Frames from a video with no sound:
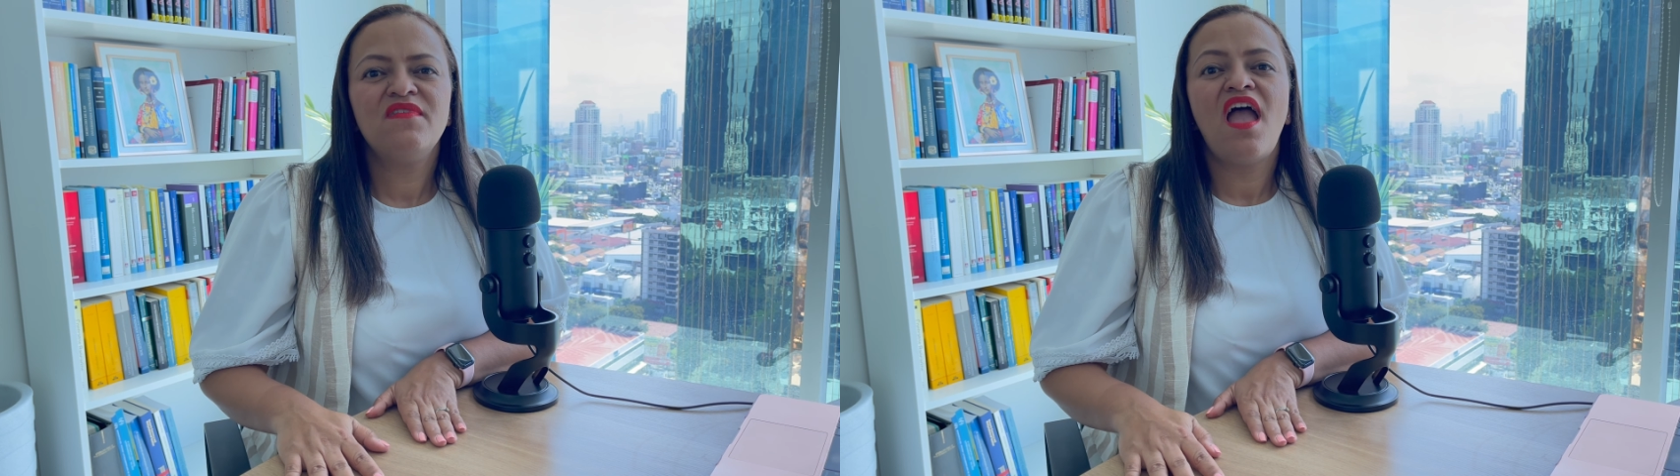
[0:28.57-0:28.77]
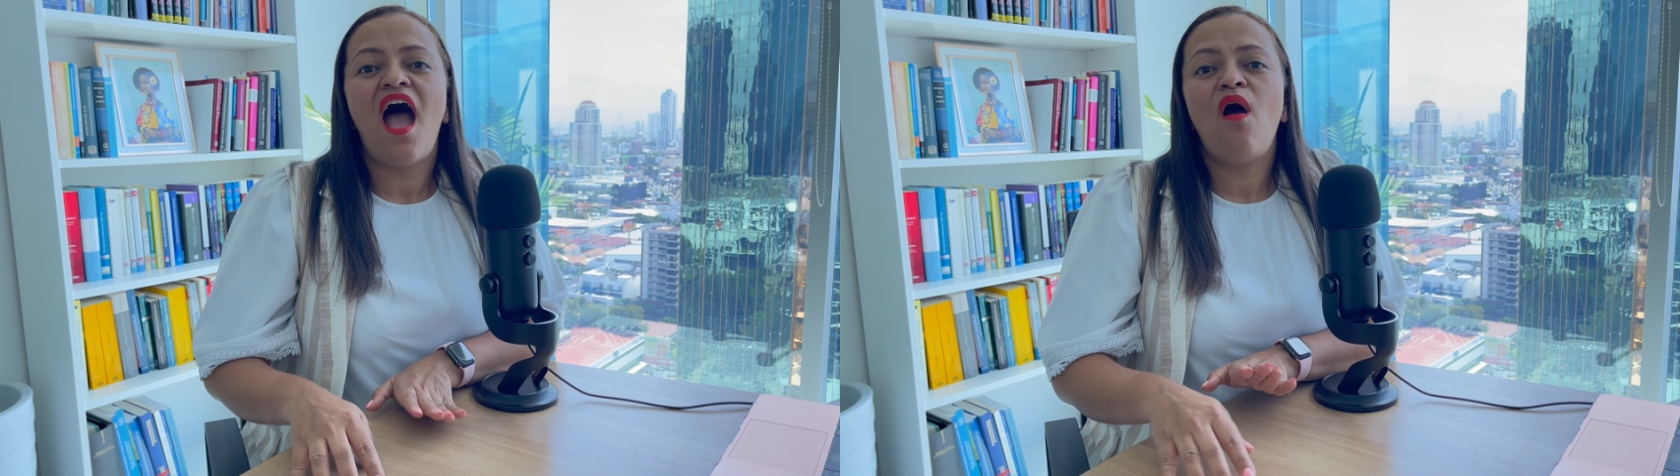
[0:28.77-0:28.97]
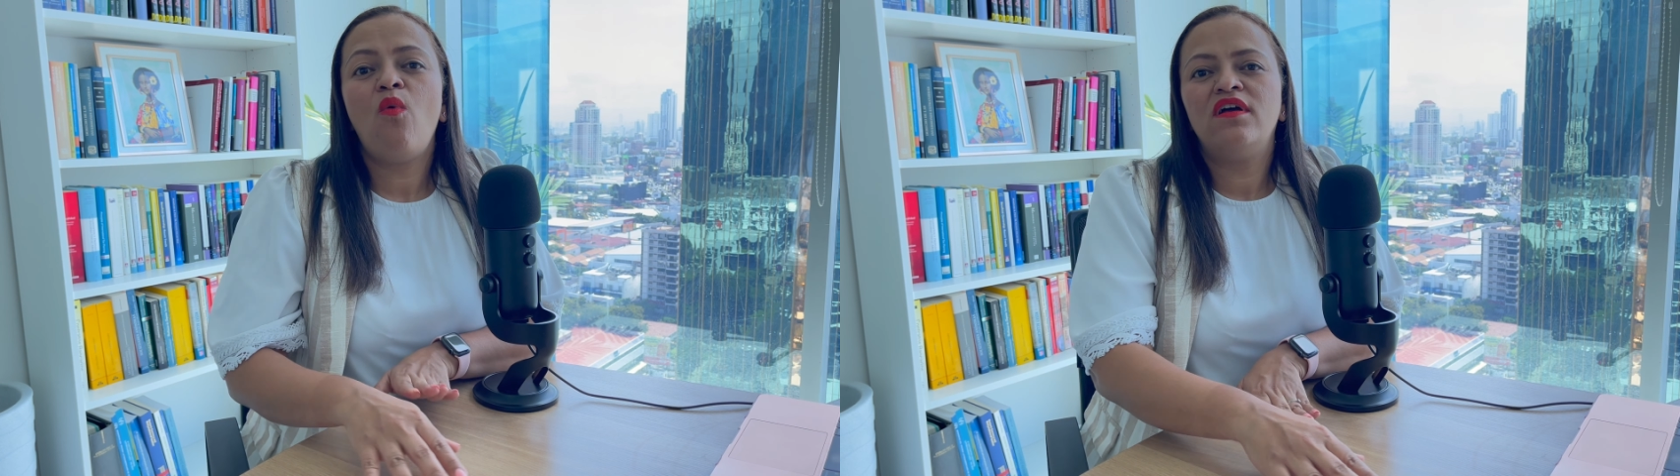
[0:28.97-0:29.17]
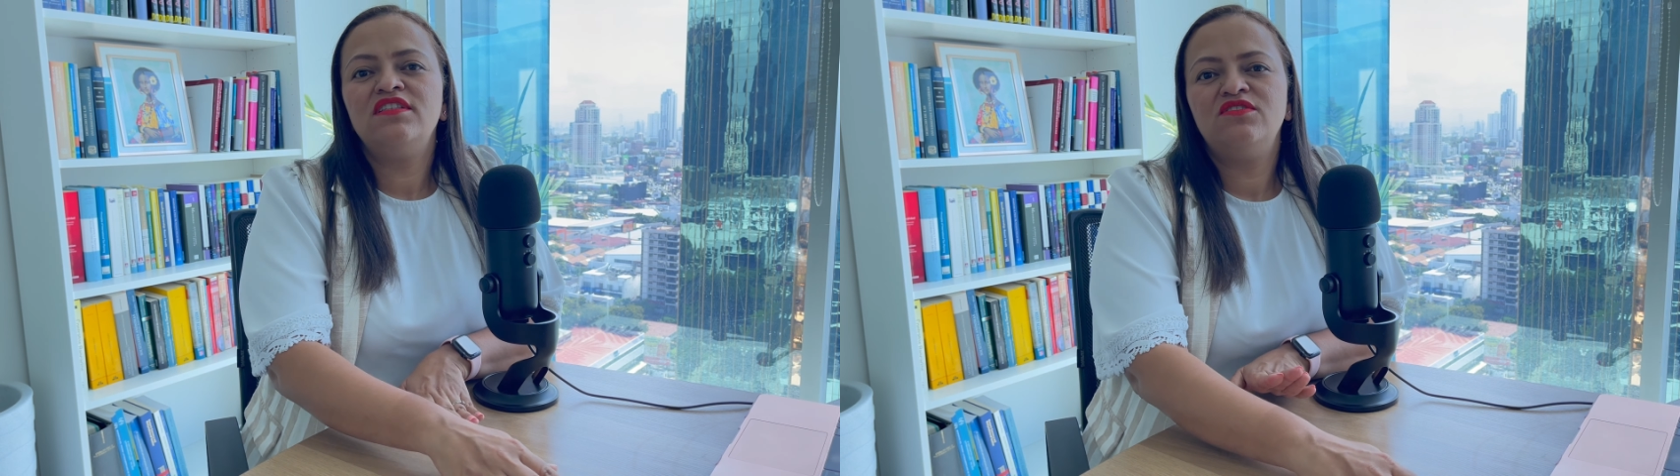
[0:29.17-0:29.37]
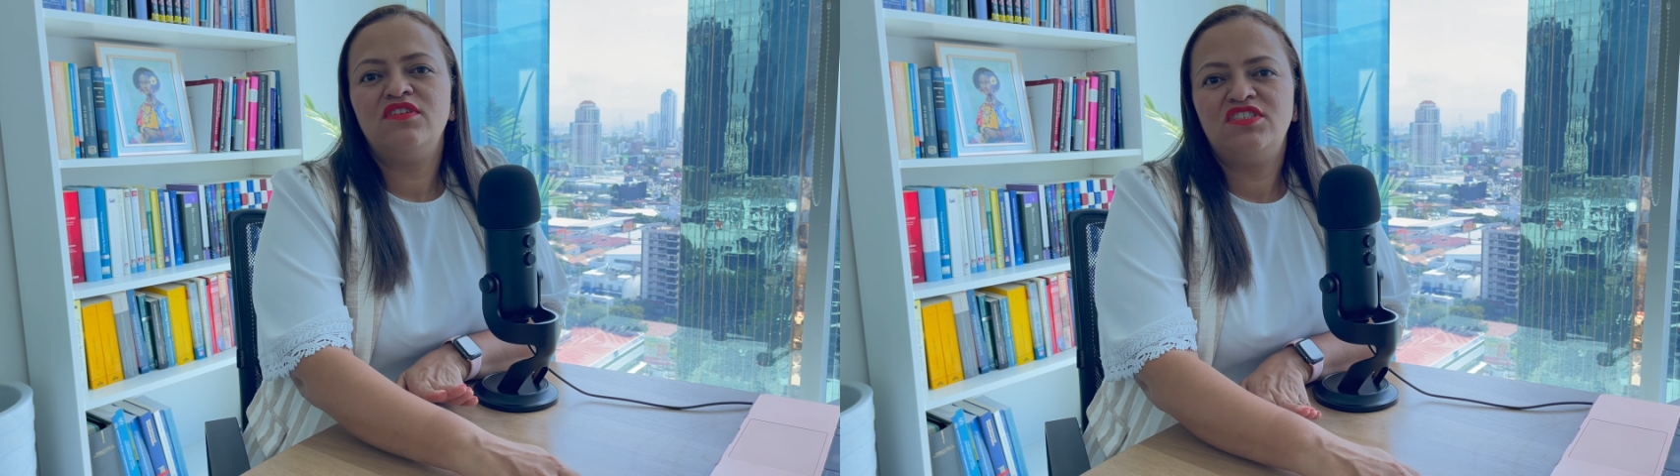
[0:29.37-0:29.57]
I
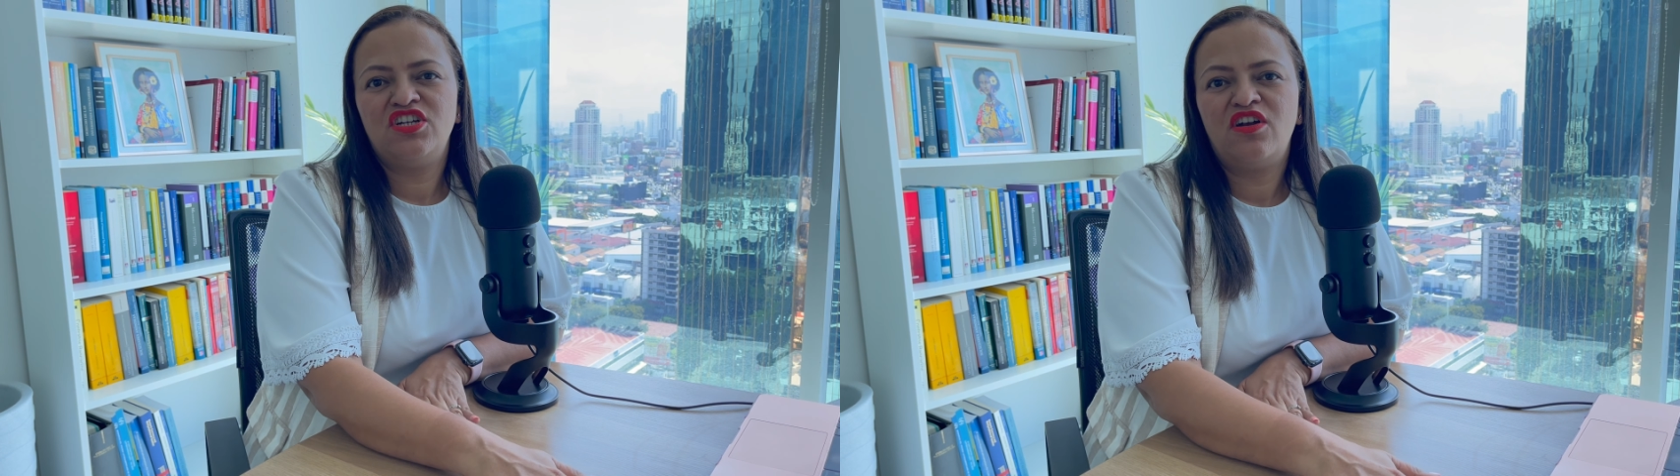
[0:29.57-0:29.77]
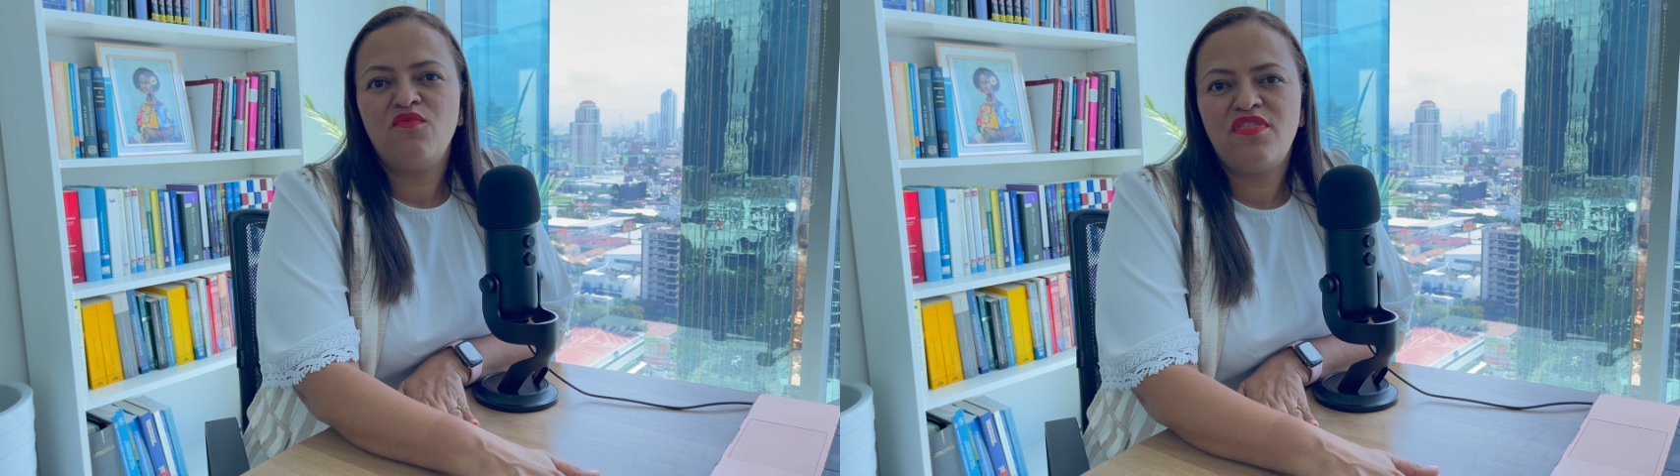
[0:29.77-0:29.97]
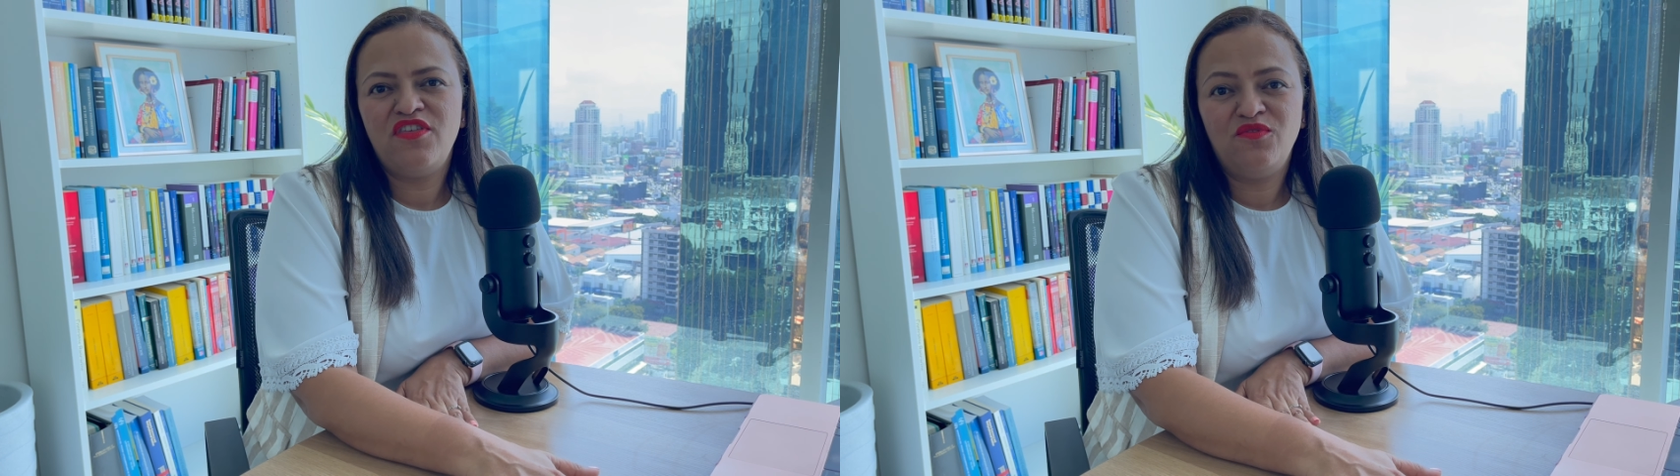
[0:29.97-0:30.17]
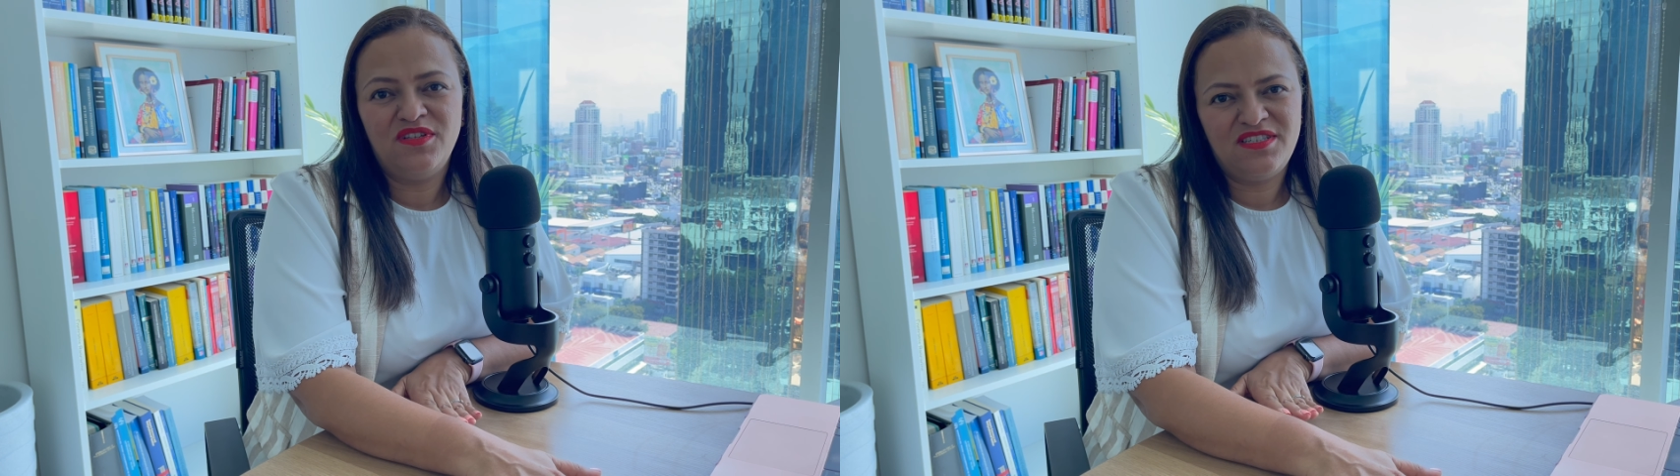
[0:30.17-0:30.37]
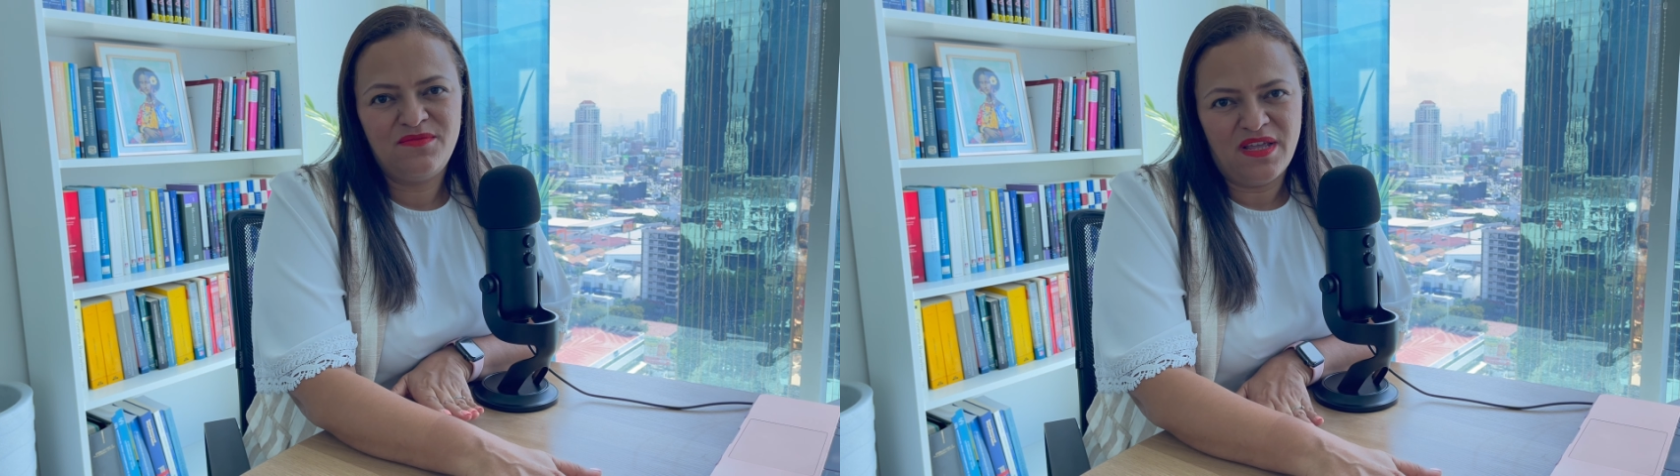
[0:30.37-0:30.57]
want to share with you the
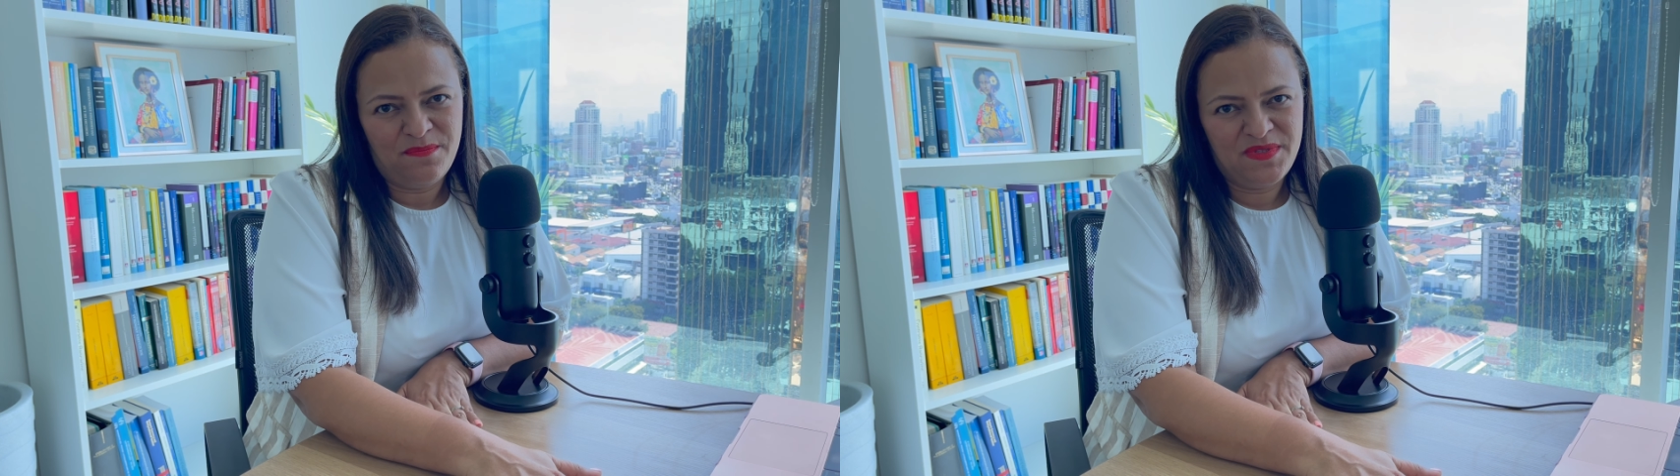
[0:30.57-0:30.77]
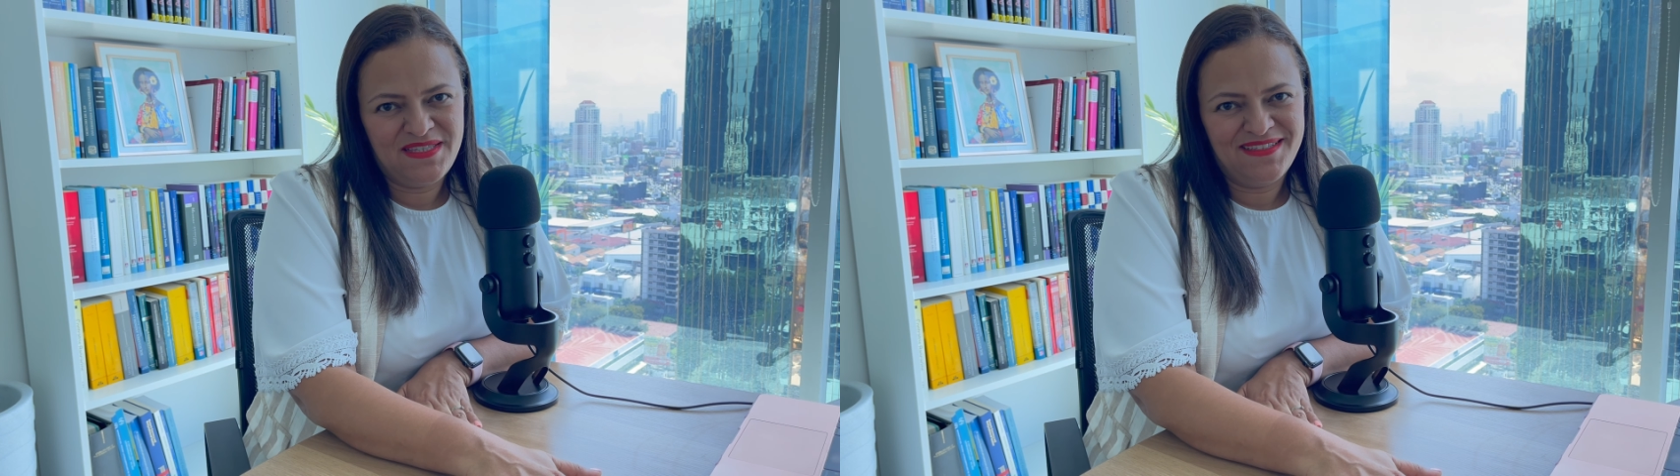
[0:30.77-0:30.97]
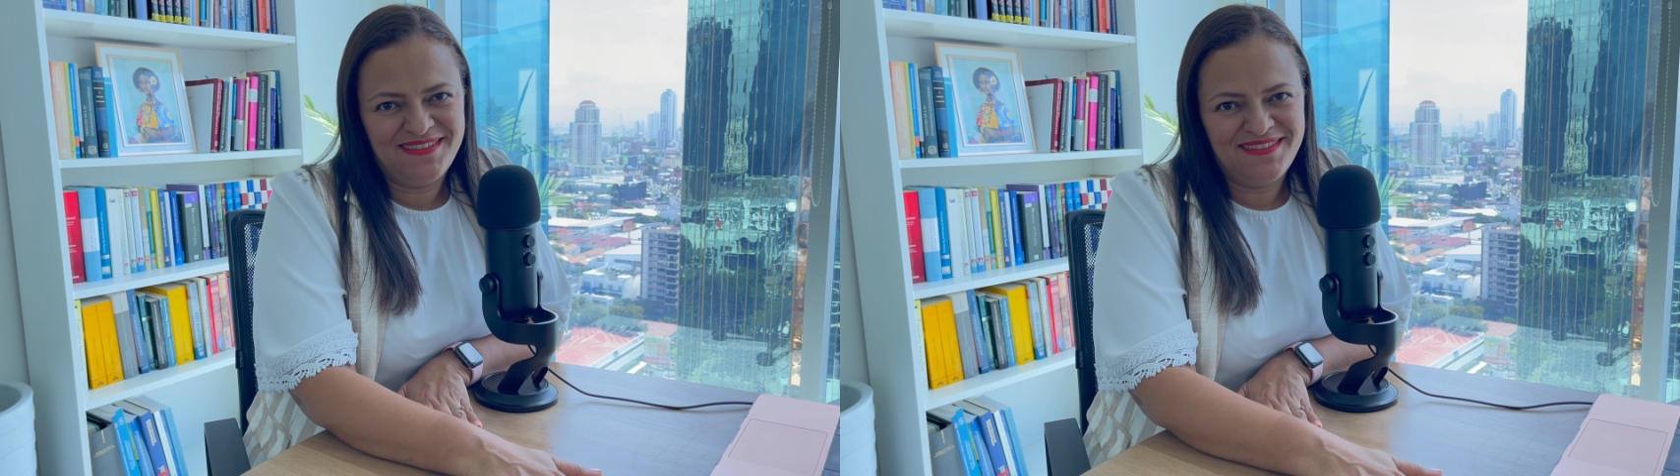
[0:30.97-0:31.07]
steps.